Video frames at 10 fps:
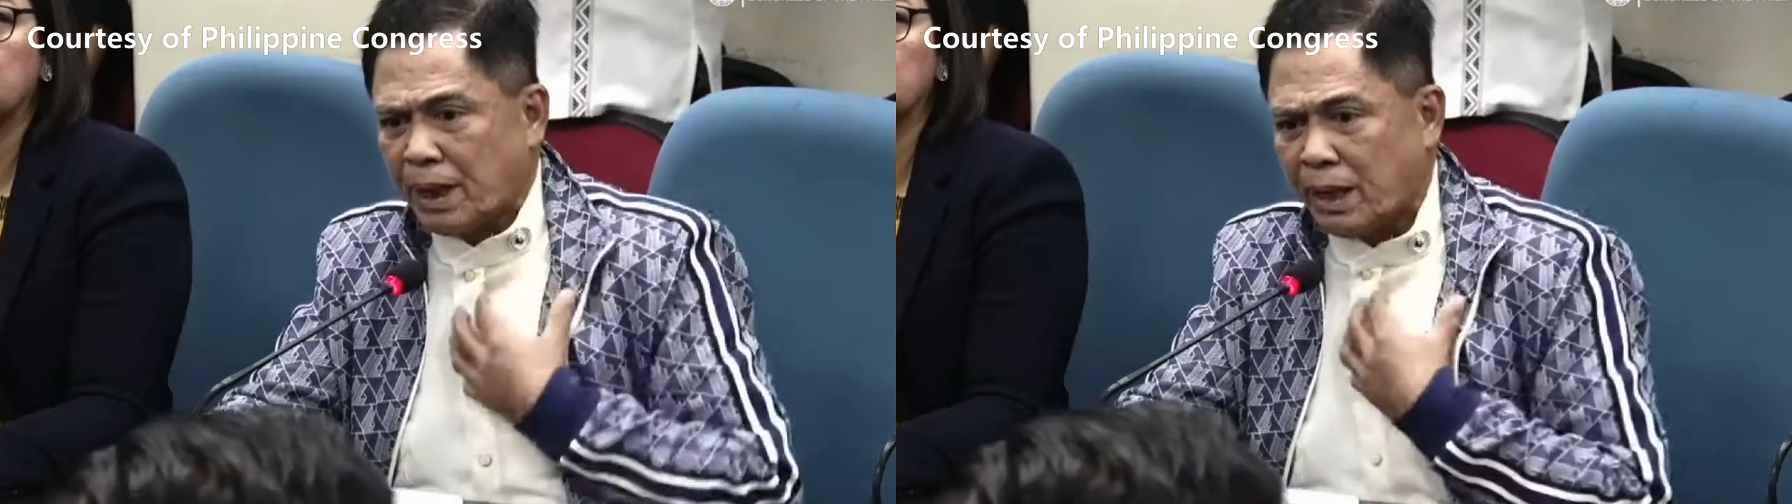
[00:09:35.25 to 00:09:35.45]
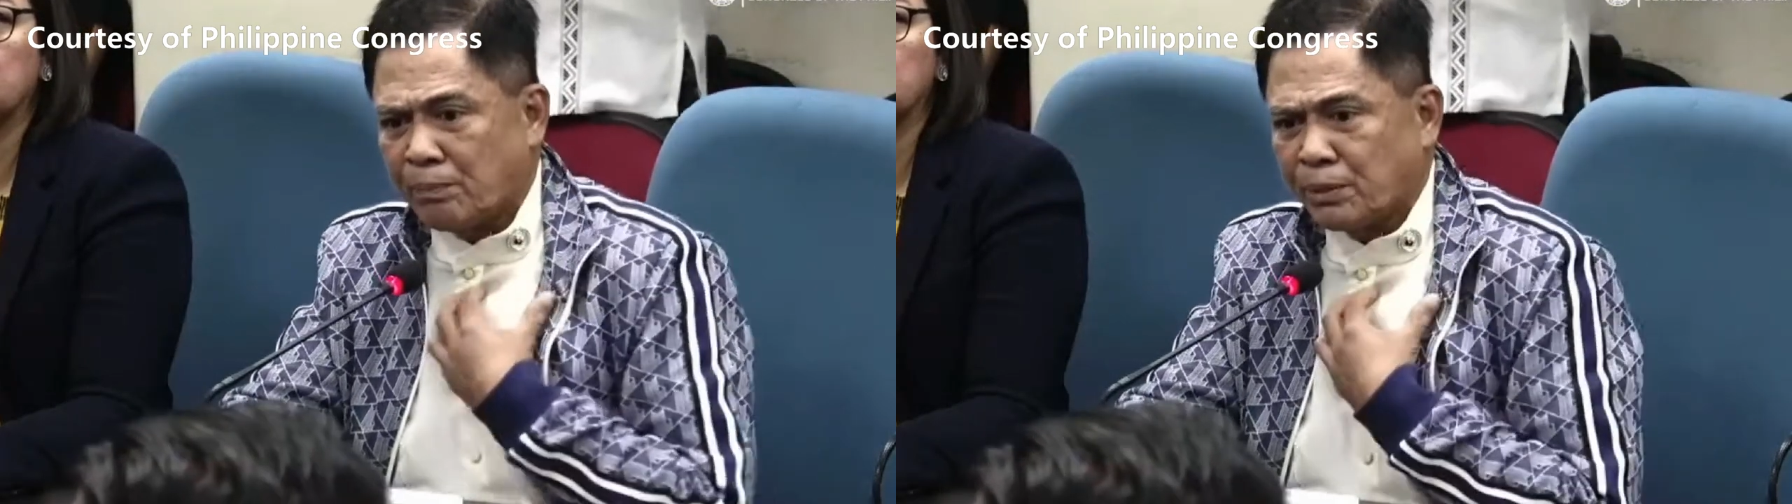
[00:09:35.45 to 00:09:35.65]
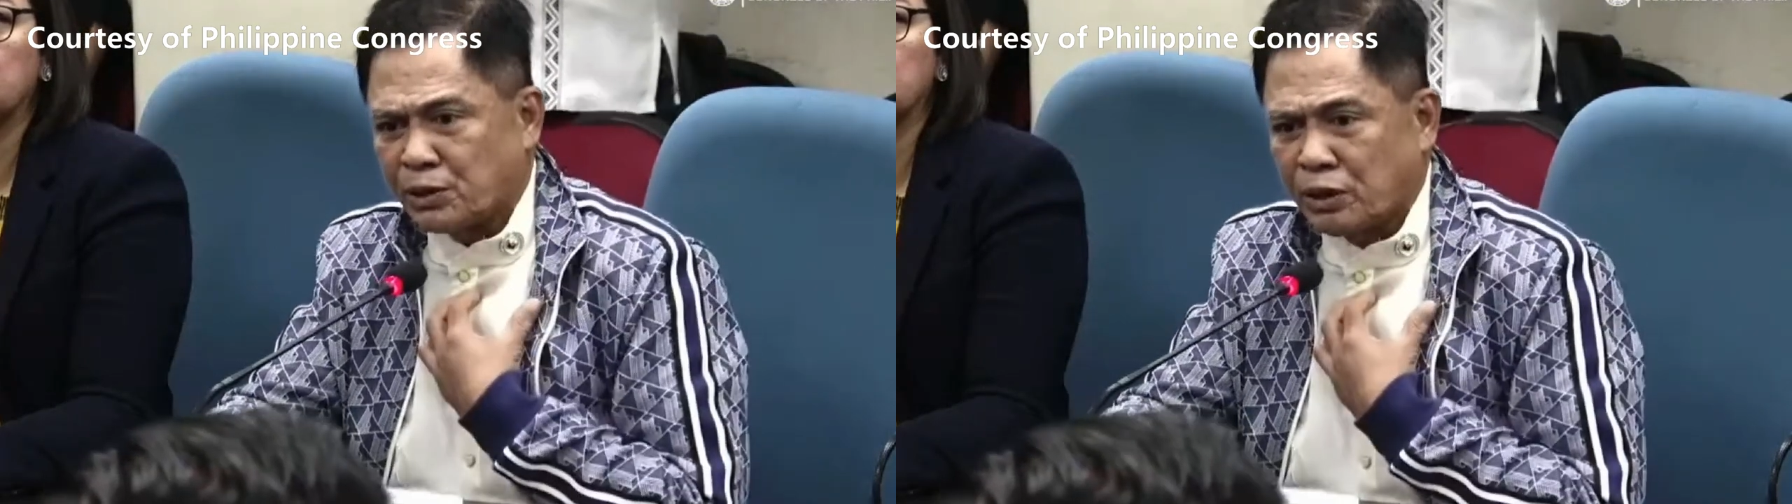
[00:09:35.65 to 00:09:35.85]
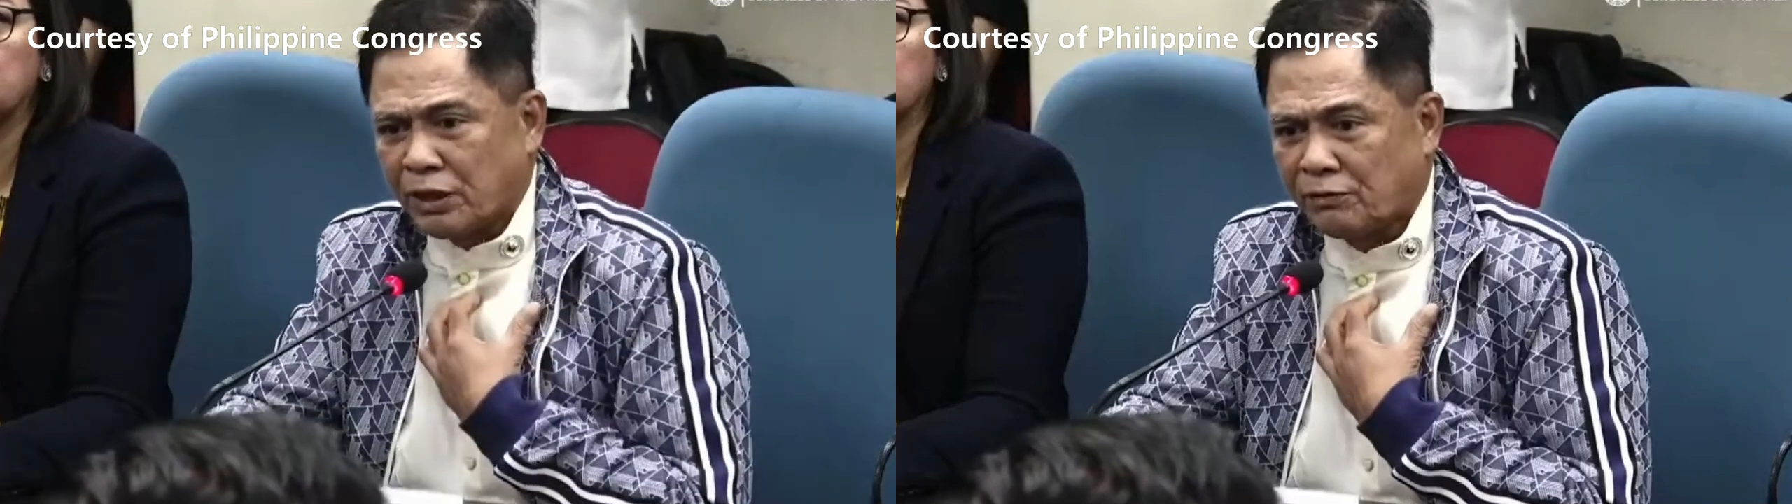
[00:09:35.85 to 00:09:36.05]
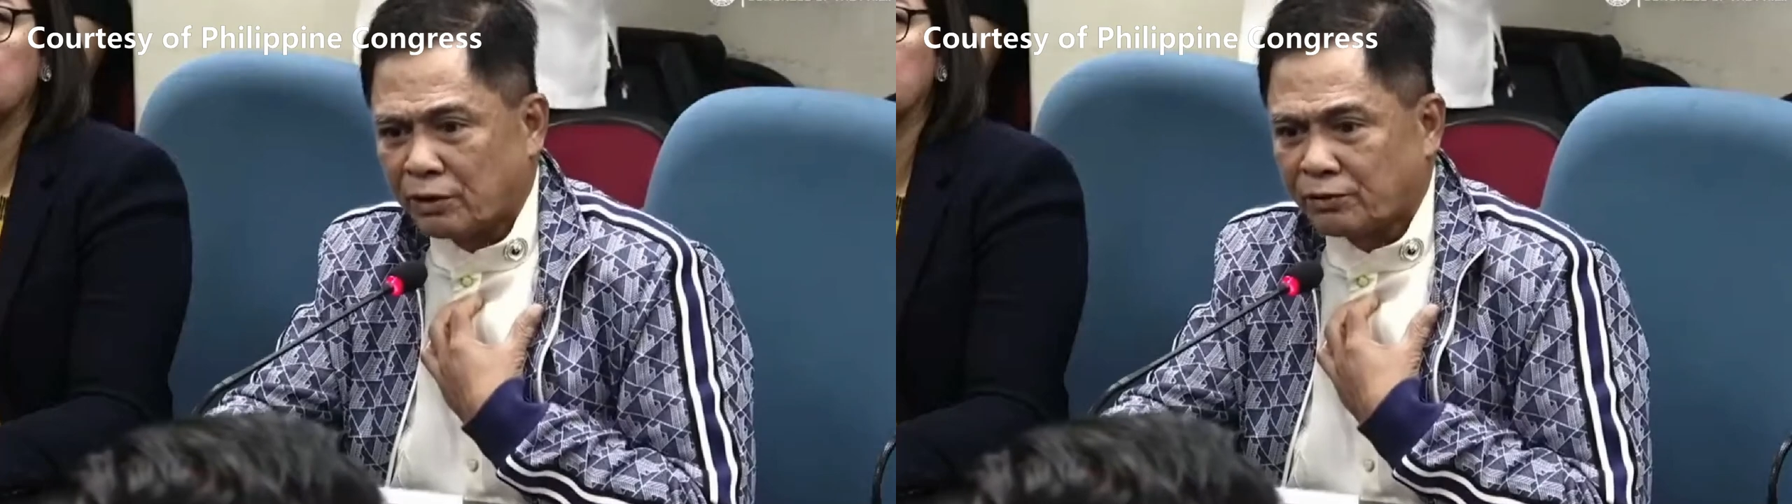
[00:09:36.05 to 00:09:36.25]
I personally
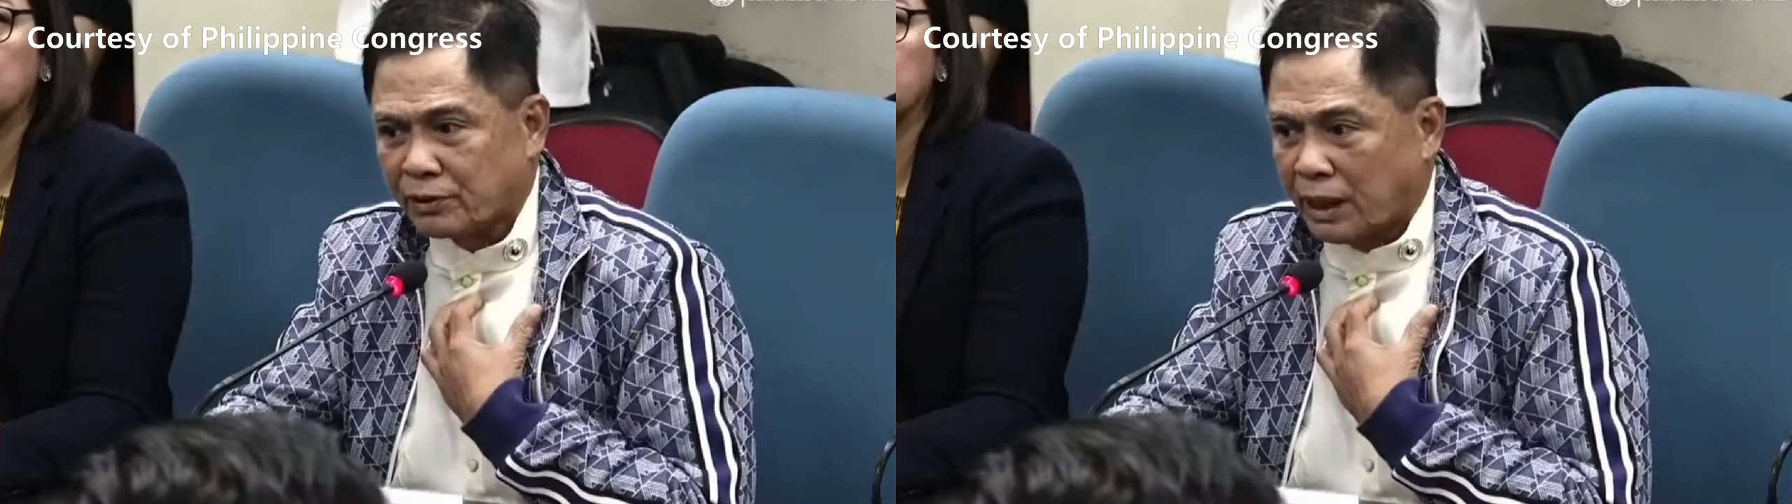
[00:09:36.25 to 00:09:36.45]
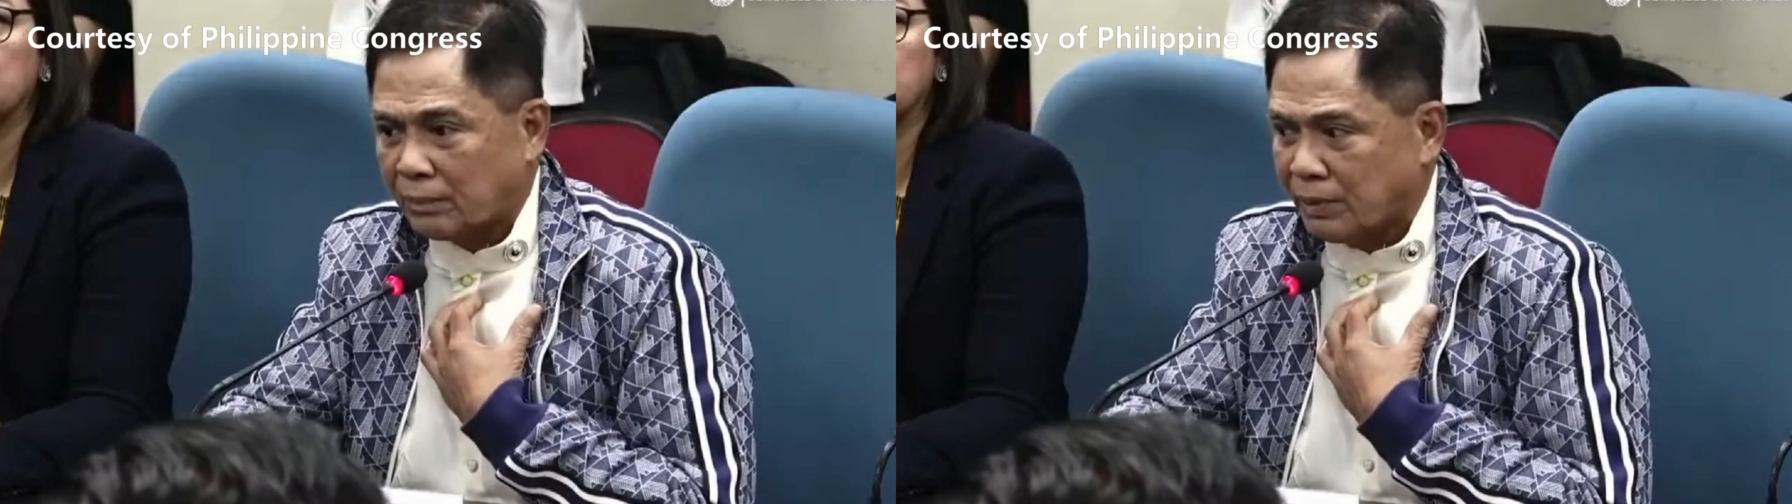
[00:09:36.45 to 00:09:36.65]
vote for that?